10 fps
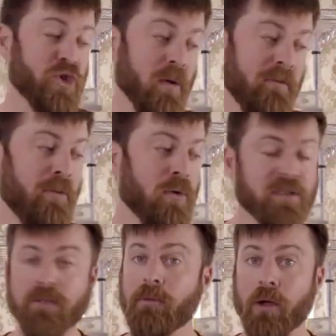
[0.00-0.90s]
showing
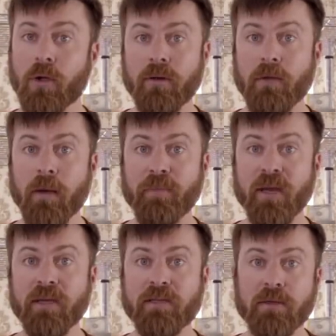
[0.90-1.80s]
folks a good
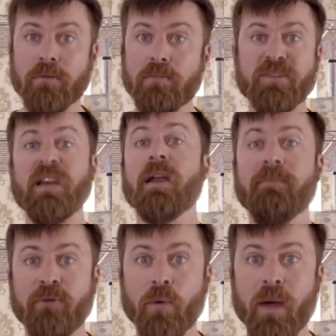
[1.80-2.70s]
company to sign
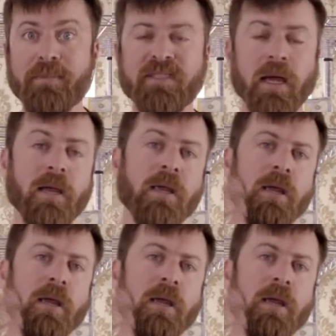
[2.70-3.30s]
up for a website.